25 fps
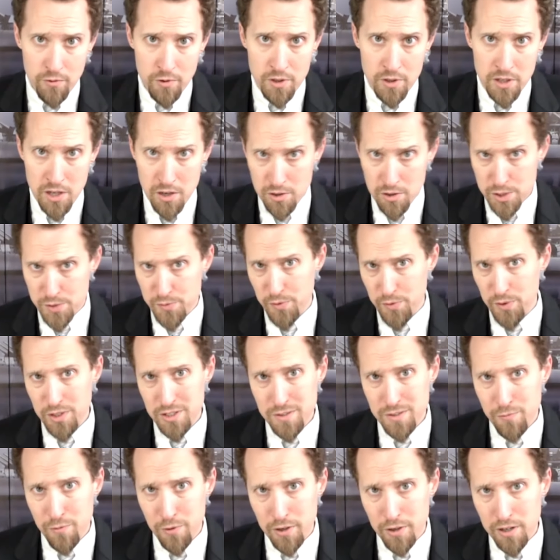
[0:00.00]
for years, for,
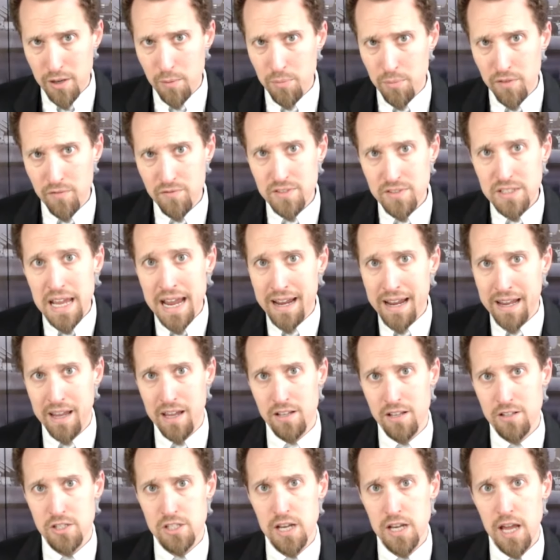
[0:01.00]
for a couple of
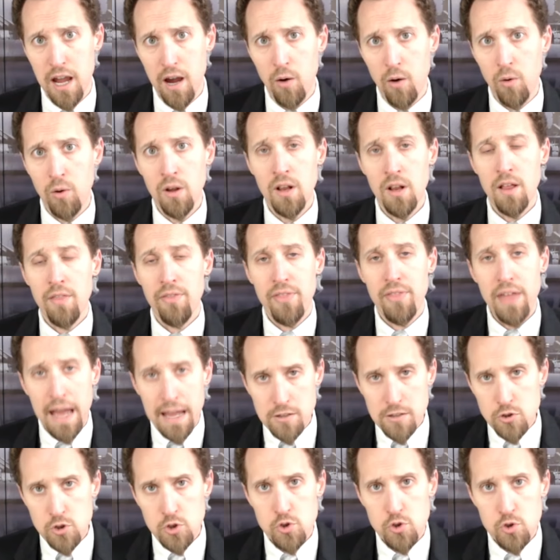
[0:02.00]
decades now.
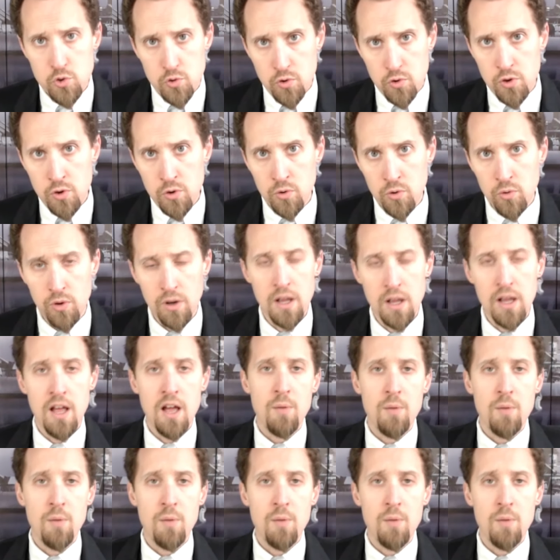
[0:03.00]
That's true.